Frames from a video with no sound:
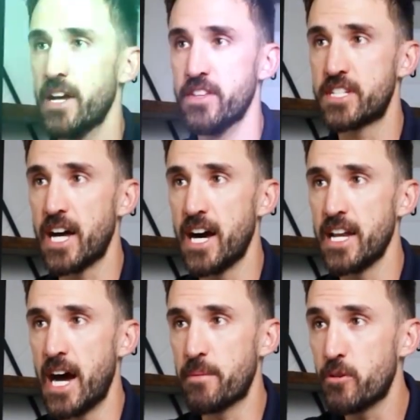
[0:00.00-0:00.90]
In this guide,
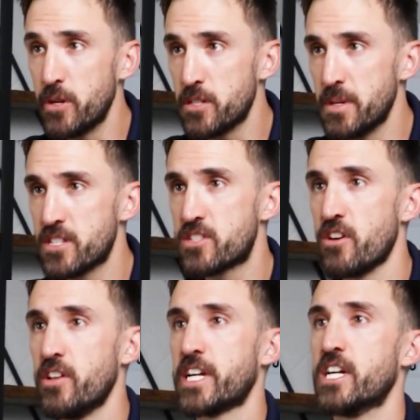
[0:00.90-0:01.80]
I'm going to be
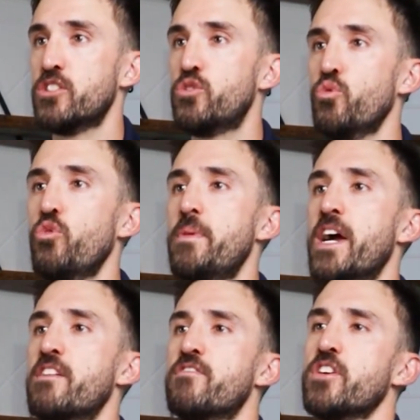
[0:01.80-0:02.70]
installing a dual
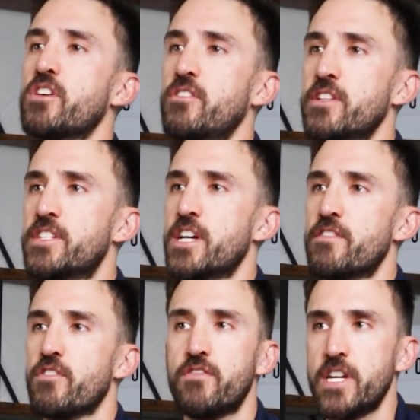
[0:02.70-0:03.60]
band vertical antenna
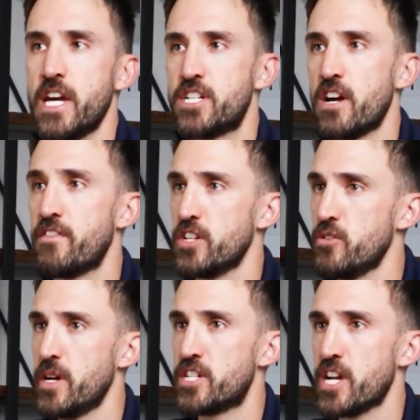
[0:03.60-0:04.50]
for VHF and
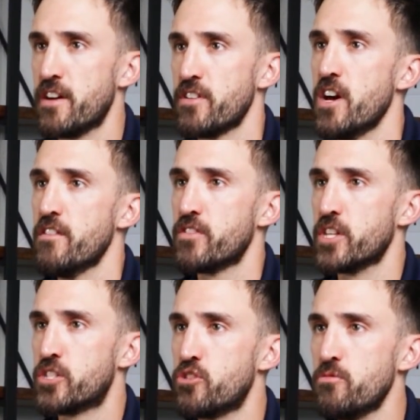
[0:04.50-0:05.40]
UHF for the
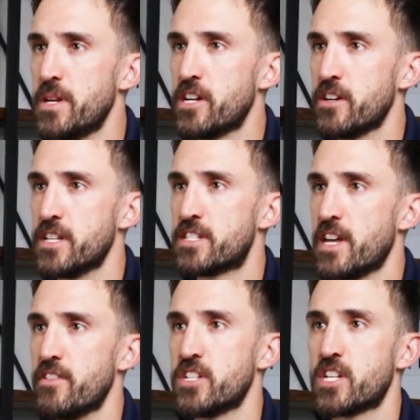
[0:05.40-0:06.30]
2 meter and
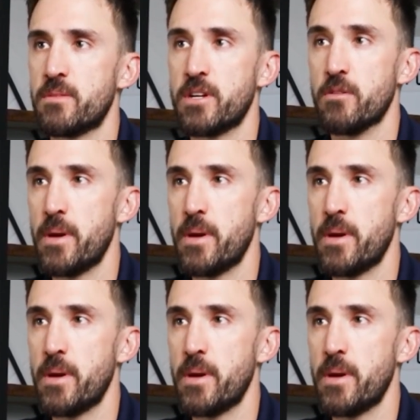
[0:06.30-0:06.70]
70 centimeter